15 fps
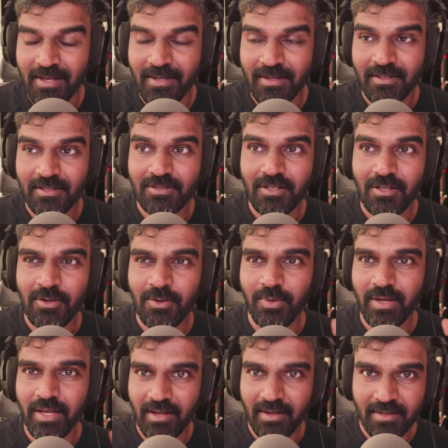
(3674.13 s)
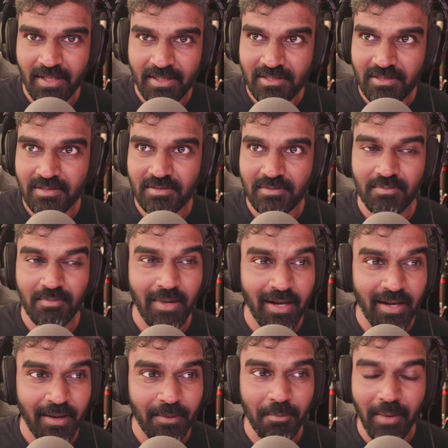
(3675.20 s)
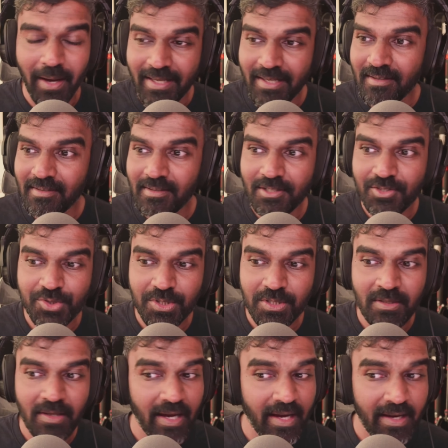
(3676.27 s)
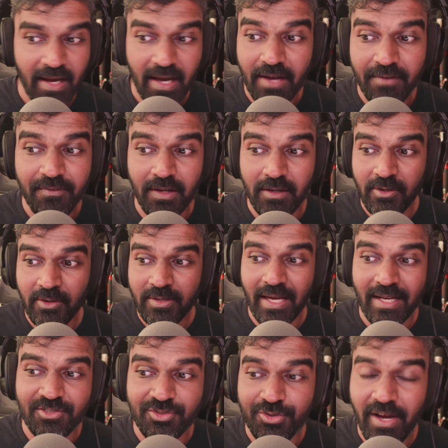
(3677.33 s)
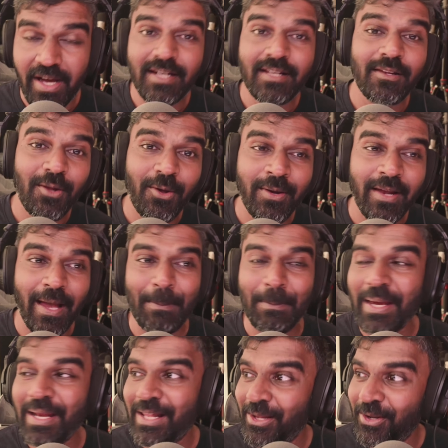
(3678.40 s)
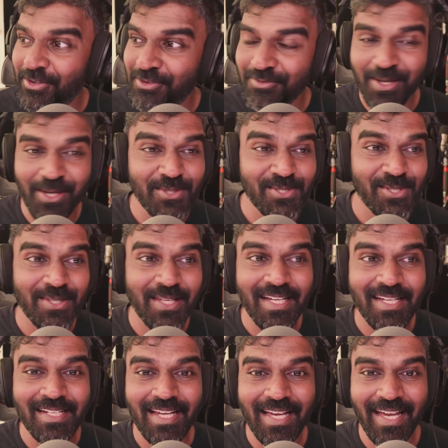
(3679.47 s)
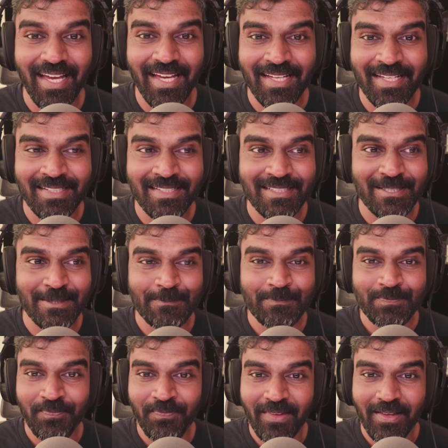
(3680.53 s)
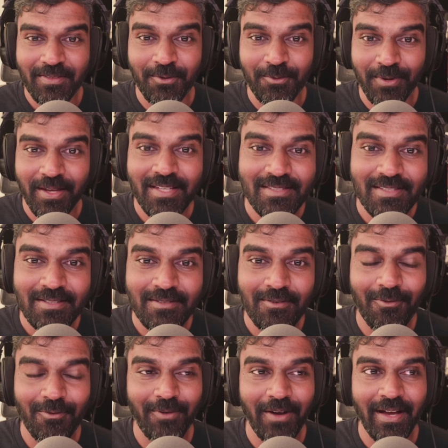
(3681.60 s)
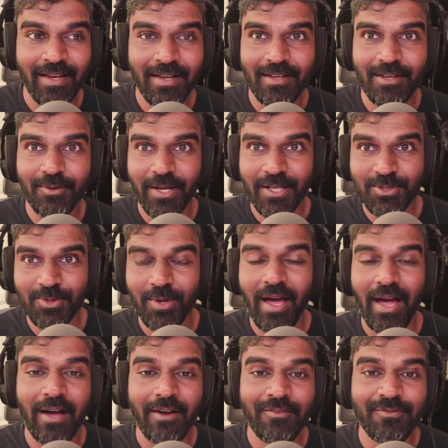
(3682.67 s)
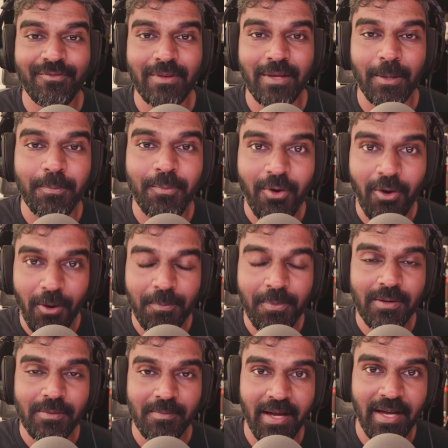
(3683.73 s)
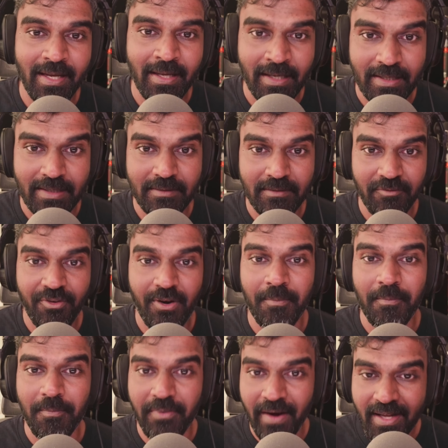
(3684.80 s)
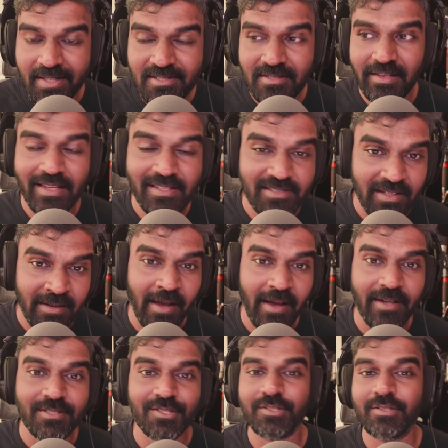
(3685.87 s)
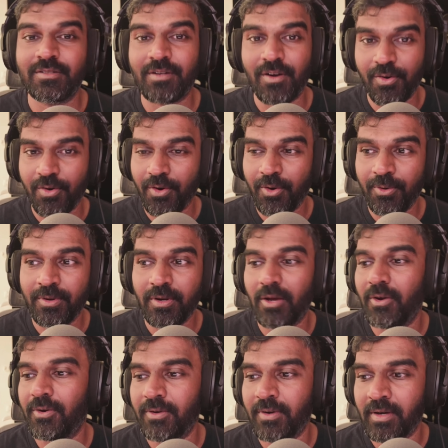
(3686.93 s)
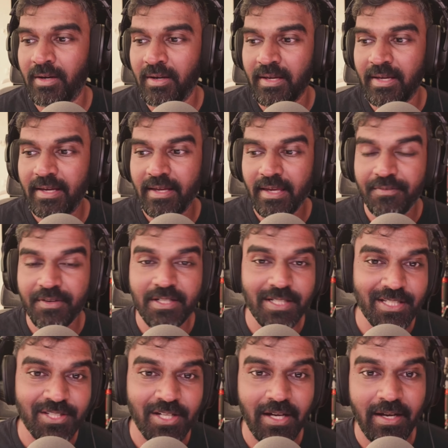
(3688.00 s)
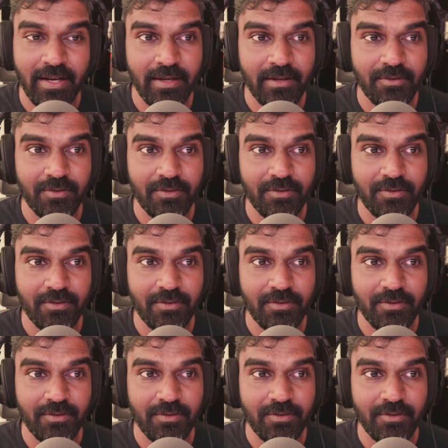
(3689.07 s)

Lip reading: So yeah, that's my mic collection. I have a lot. I tried a lot. I made a lot of videos on that. And the reason why you need to have a proper mic from brands like Sennheiser, Rode, or even DJI